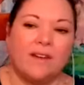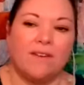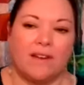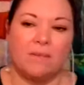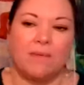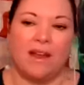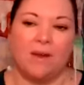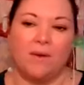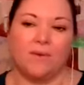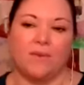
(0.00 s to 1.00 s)
Now, in
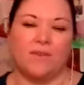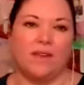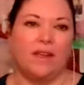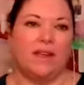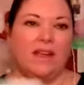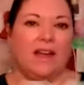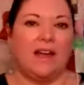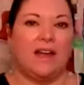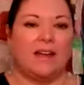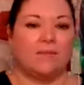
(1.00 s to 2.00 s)
my own
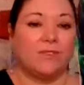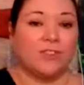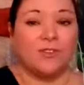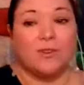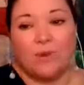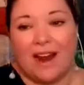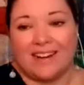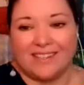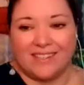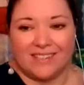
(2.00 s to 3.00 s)
journal
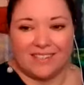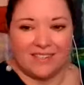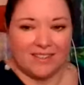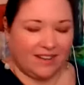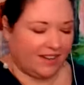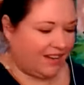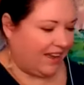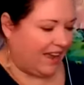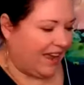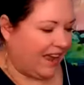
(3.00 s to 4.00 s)
practice,
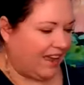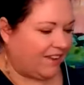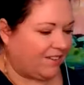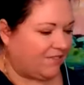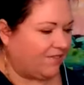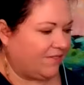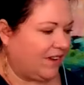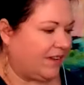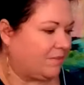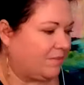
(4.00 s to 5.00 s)
I have
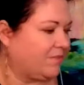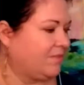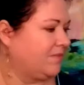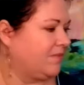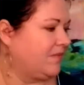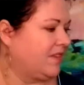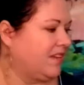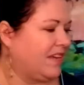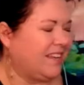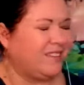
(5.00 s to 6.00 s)

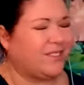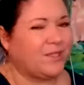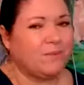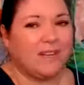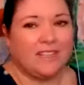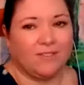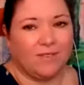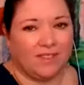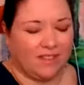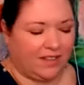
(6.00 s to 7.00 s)
used so many
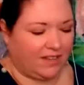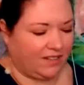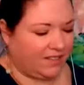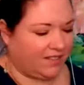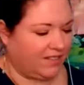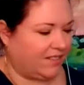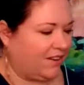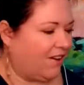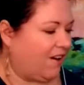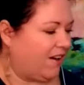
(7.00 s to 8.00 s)
different things.
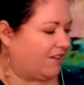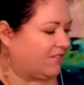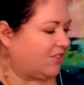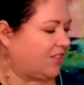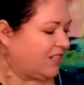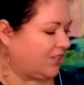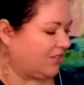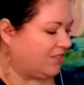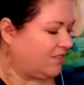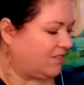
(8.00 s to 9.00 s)
There are
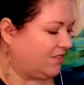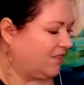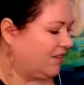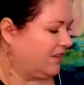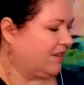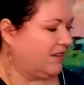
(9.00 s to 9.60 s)
traditional